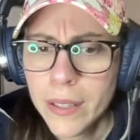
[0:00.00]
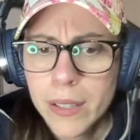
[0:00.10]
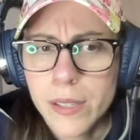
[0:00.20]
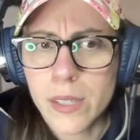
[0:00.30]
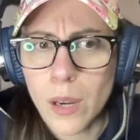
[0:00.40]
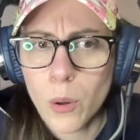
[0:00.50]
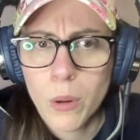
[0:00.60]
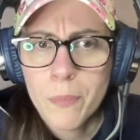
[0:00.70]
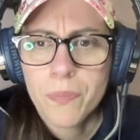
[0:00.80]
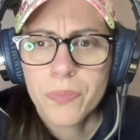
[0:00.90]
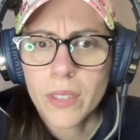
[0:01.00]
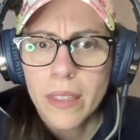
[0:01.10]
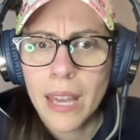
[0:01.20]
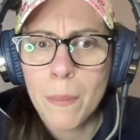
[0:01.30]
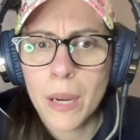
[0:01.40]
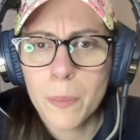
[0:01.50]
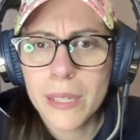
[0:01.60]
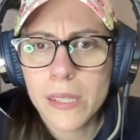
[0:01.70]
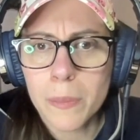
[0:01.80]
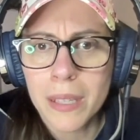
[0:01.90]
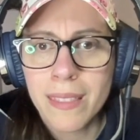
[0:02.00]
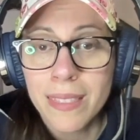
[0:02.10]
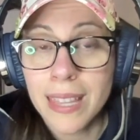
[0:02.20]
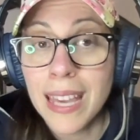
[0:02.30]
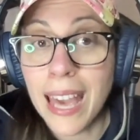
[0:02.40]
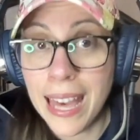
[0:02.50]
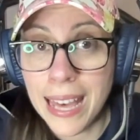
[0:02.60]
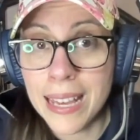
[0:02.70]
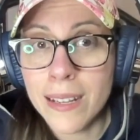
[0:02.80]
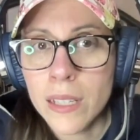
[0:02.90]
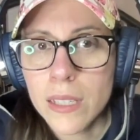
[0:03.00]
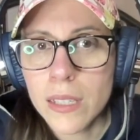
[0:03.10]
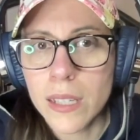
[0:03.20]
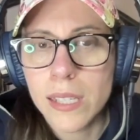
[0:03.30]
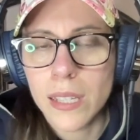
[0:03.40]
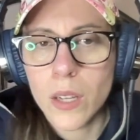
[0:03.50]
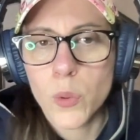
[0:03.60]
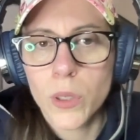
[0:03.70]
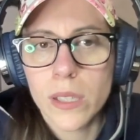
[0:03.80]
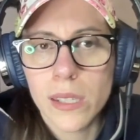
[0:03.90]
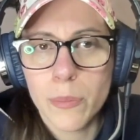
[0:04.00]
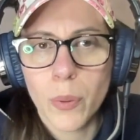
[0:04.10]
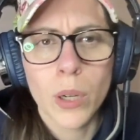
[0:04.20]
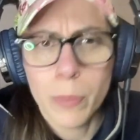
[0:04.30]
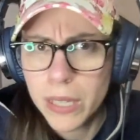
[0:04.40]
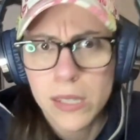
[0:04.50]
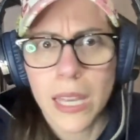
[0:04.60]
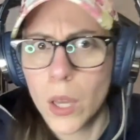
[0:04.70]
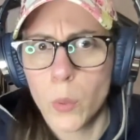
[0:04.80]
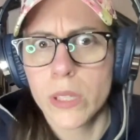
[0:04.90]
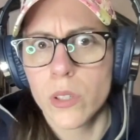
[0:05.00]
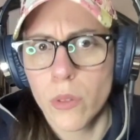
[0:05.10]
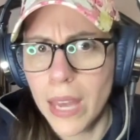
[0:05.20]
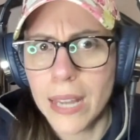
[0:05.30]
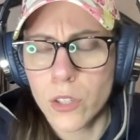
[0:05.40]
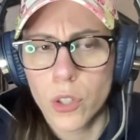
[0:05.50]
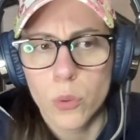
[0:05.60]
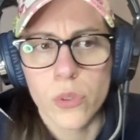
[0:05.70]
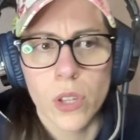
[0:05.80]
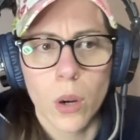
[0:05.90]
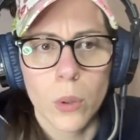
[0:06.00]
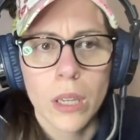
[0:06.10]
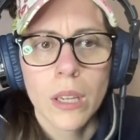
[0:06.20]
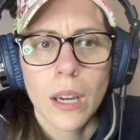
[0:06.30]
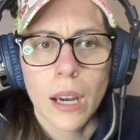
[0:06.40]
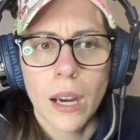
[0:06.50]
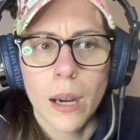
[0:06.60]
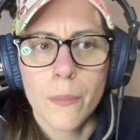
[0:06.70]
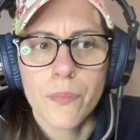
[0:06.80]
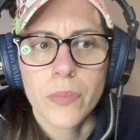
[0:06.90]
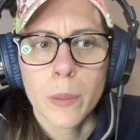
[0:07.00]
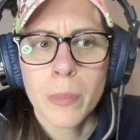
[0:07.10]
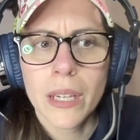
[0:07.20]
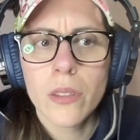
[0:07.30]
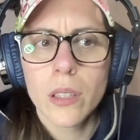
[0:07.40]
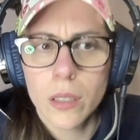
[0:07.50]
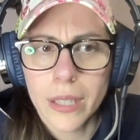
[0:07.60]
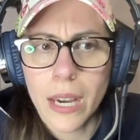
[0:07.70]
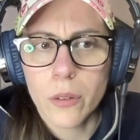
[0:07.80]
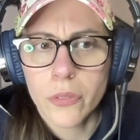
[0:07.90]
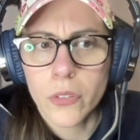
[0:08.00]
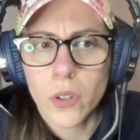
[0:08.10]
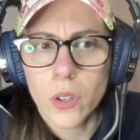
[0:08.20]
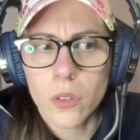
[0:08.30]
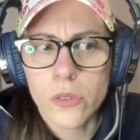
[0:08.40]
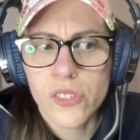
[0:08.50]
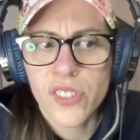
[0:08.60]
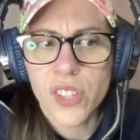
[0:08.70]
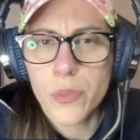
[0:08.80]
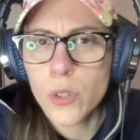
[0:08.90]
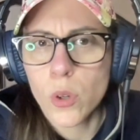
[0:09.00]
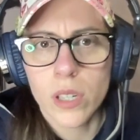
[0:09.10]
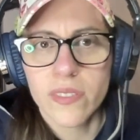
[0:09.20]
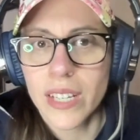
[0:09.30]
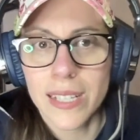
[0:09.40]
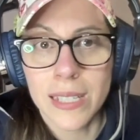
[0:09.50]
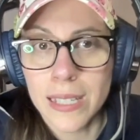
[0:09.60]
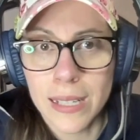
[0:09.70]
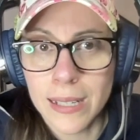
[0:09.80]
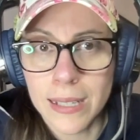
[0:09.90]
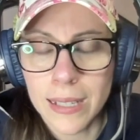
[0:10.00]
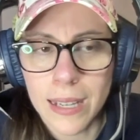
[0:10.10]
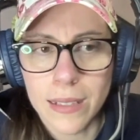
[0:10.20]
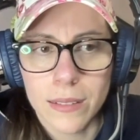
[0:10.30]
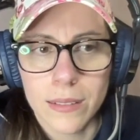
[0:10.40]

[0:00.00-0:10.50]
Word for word: So that might be something that they add to the schedule at some point because they always do that too. So um, be on the lookout for some sort of 1998